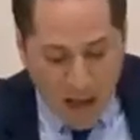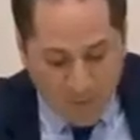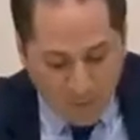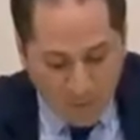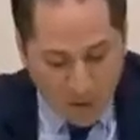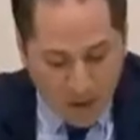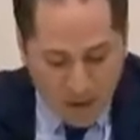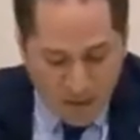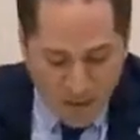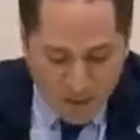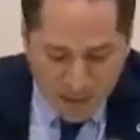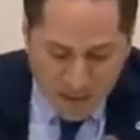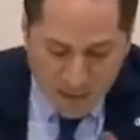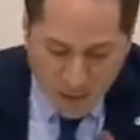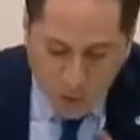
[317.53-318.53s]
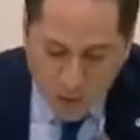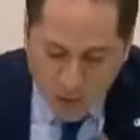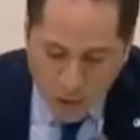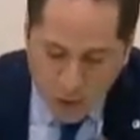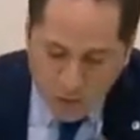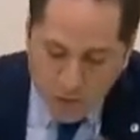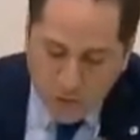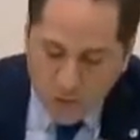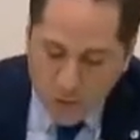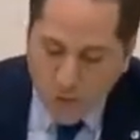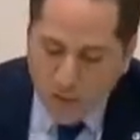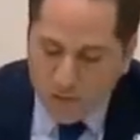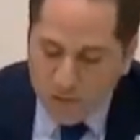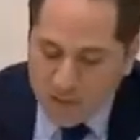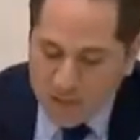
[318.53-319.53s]
After giving this quick
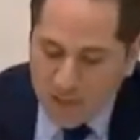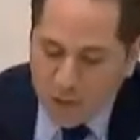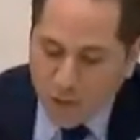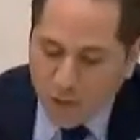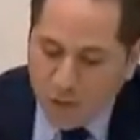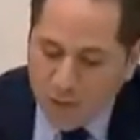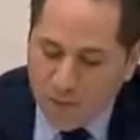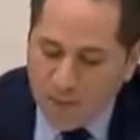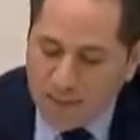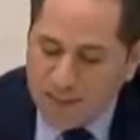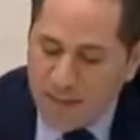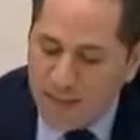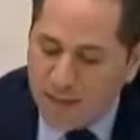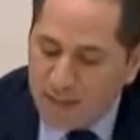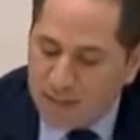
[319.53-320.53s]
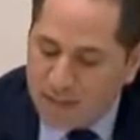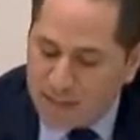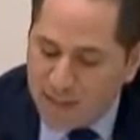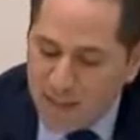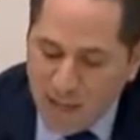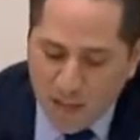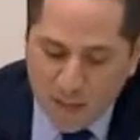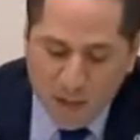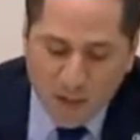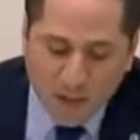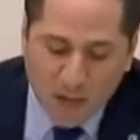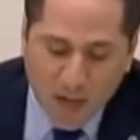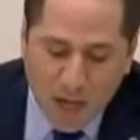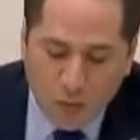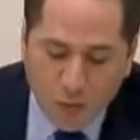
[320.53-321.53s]
overview of the state of women scientists in
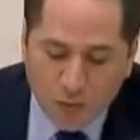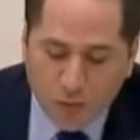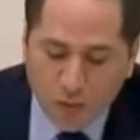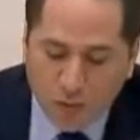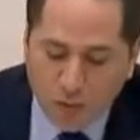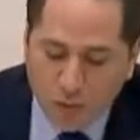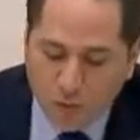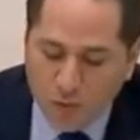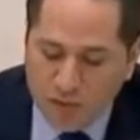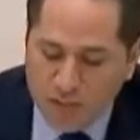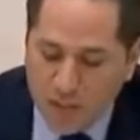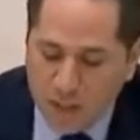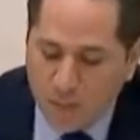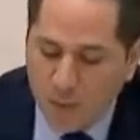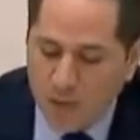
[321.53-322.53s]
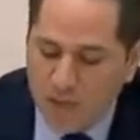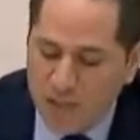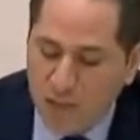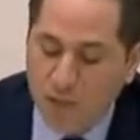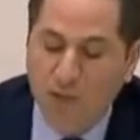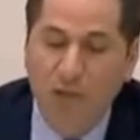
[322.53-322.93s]
Lebanon, I would conclude with some policy